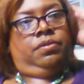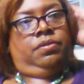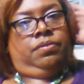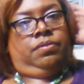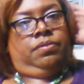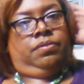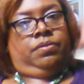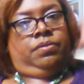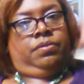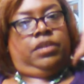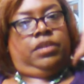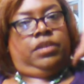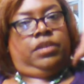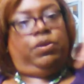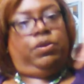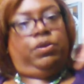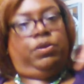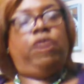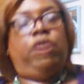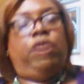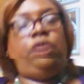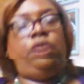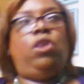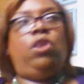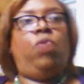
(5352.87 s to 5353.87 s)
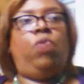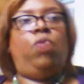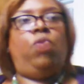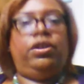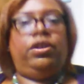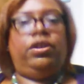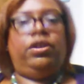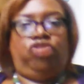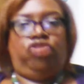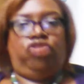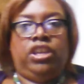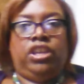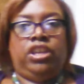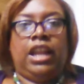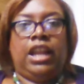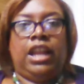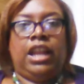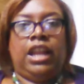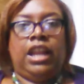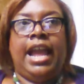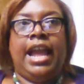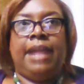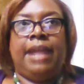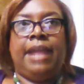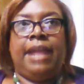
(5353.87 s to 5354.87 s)
Because we don't know what she
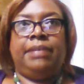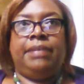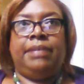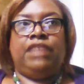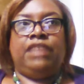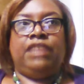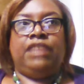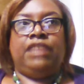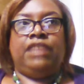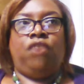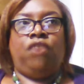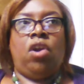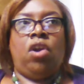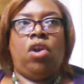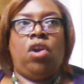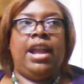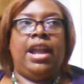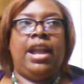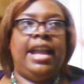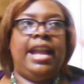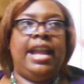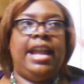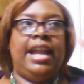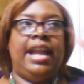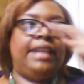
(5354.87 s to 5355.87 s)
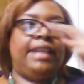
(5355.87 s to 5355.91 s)
claimed as far as